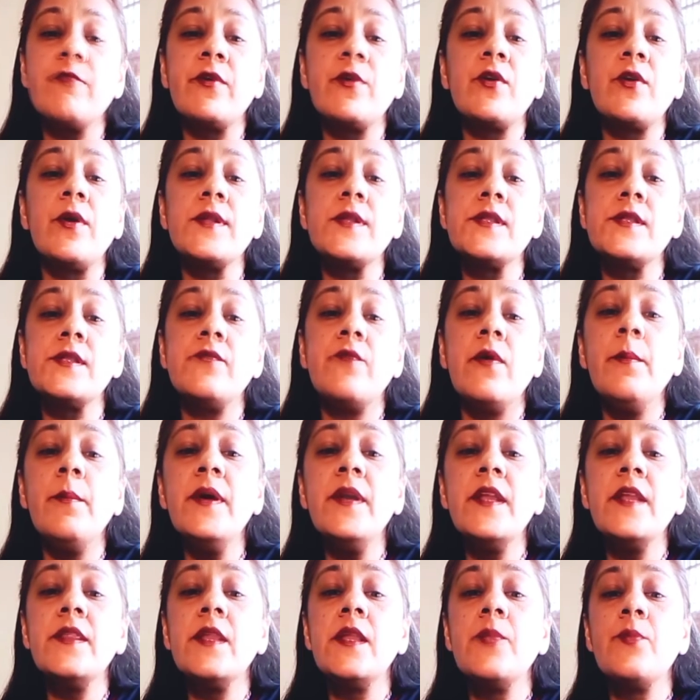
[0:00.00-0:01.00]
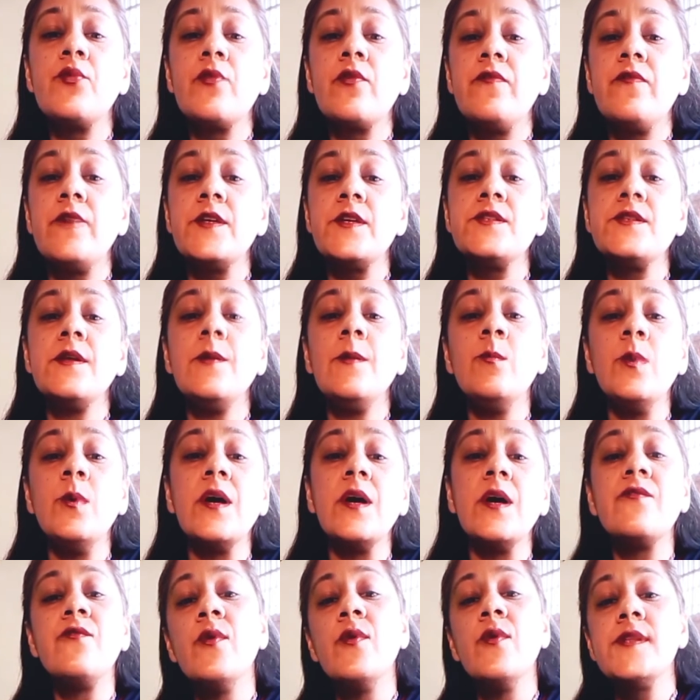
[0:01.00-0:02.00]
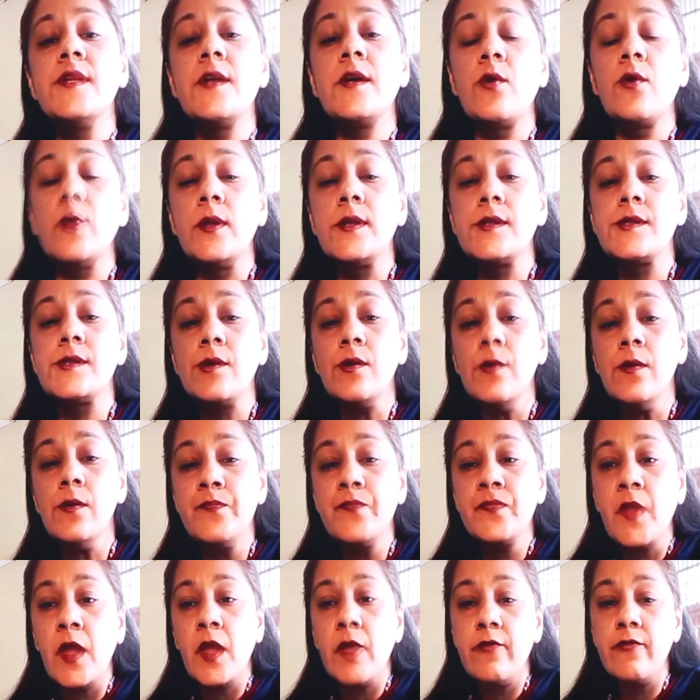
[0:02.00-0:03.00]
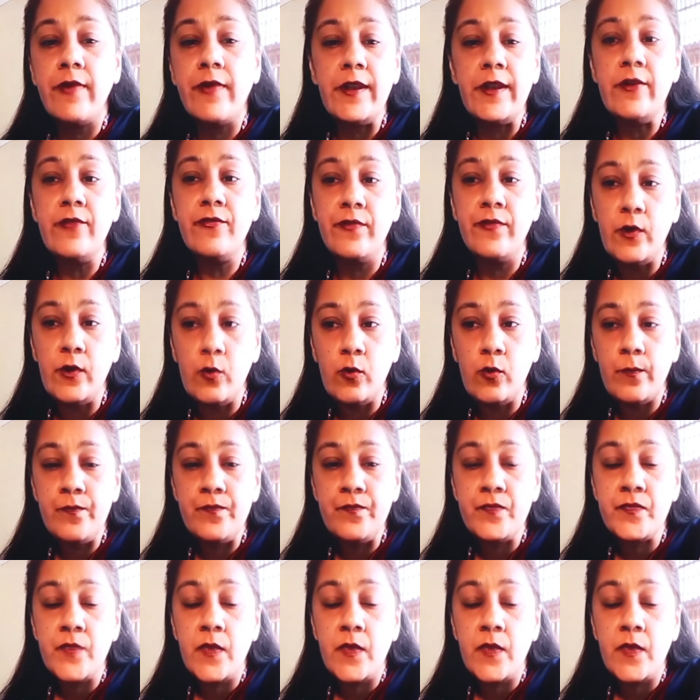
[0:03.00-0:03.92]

Because women in the professional workforce are also very few.